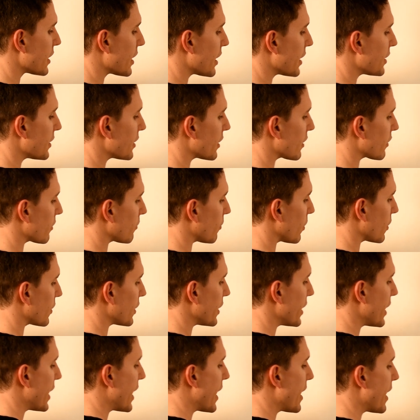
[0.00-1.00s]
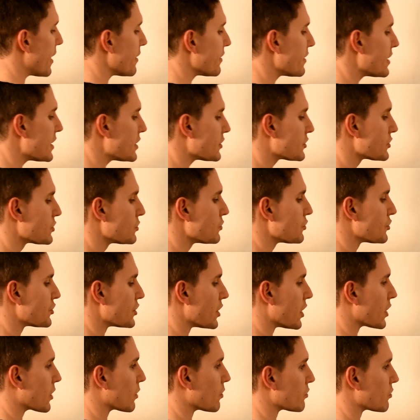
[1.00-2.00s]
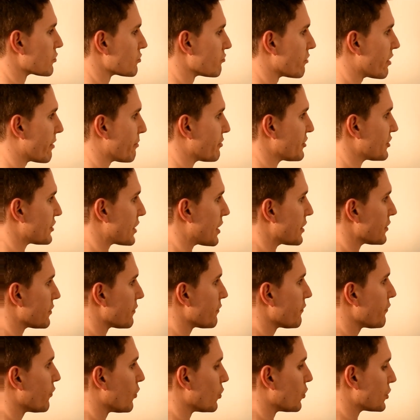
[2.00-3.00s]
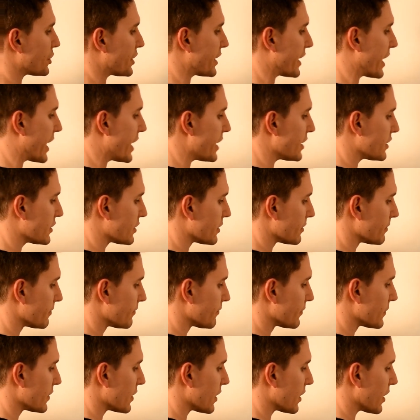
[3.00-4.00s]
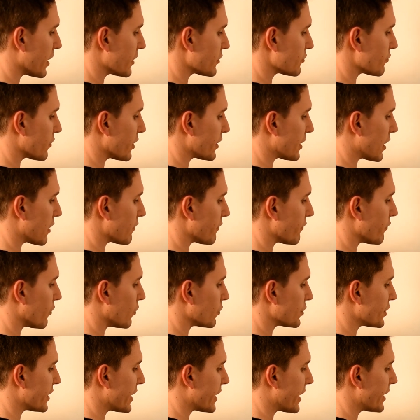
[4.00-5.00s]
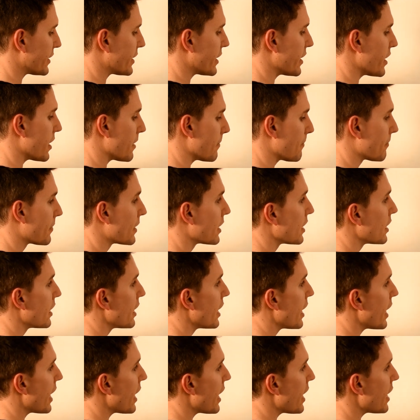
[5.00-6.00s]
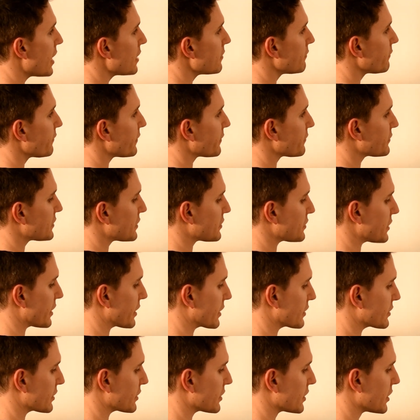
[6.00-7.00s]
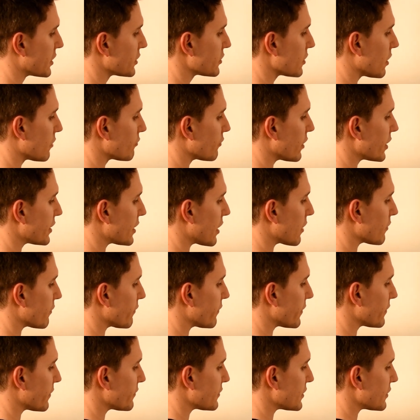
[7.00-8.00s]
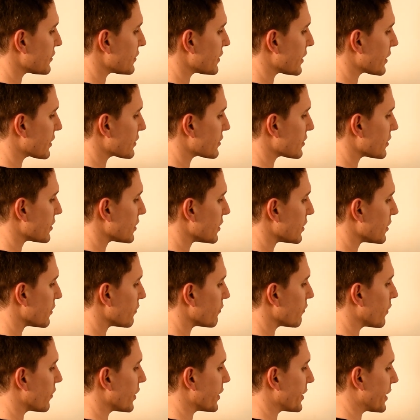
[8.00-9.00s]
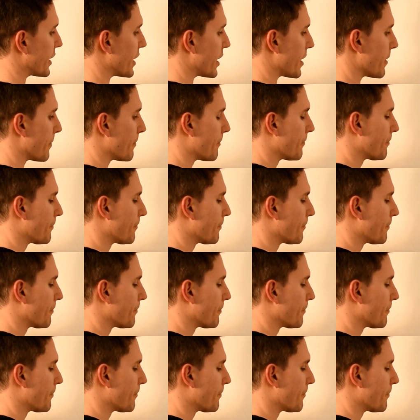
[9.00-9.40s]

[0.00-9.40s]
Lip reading: another one. And these two circles represent 48. Let's write down 48 here. And 56. So I'll write down 56 right here.